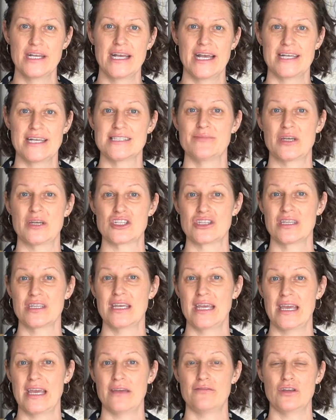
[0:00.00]

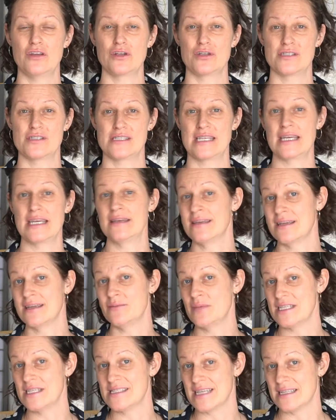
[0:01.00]
especially if your skin can
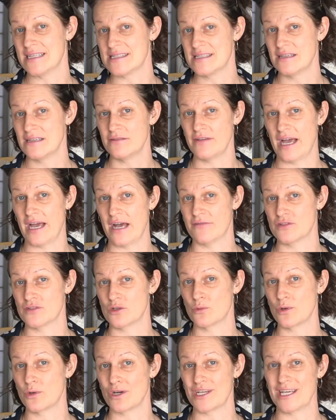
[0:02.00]
be sensitive after
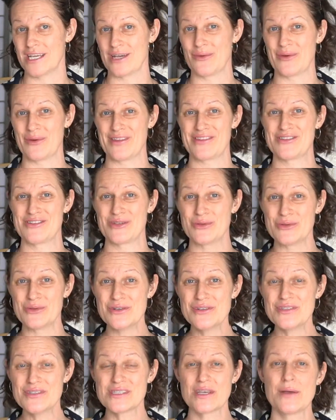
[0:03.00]
working with
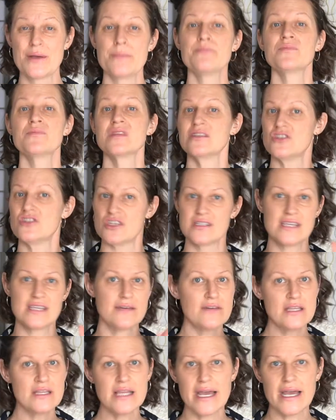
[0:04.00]
tools. Just give
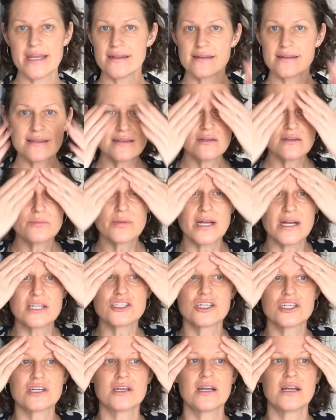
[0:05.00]
a light little
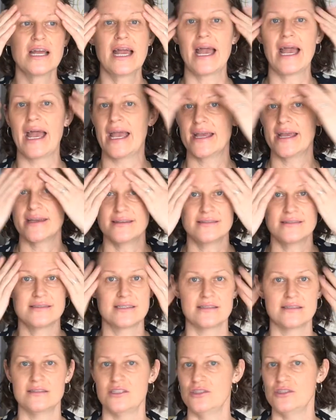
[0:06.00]
pressure and
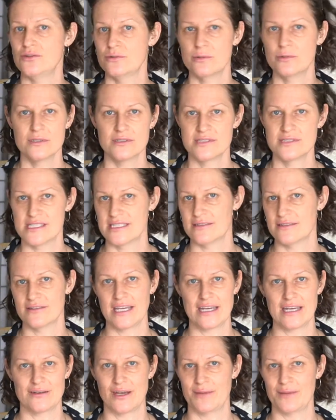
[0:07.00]
you will still
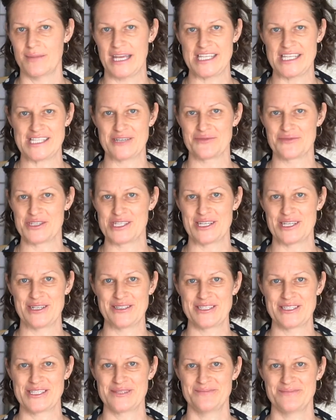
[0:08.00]
get amazing
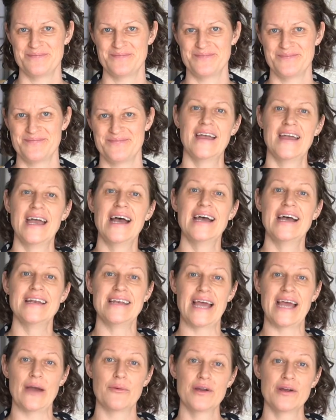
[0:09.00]
results.
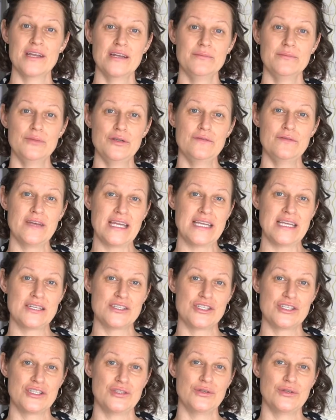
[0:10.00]
Now we're going to move
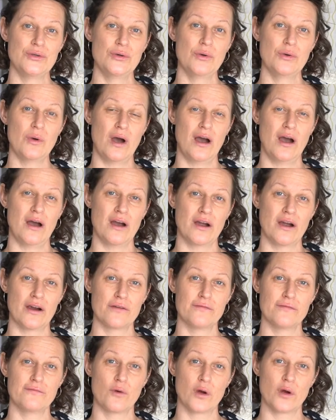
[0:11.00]
into our
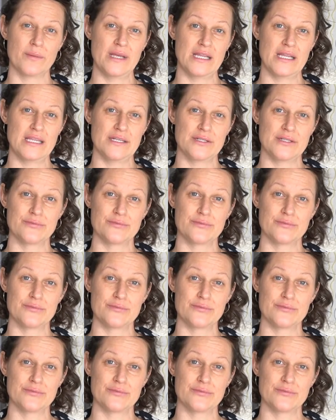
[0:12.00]
formula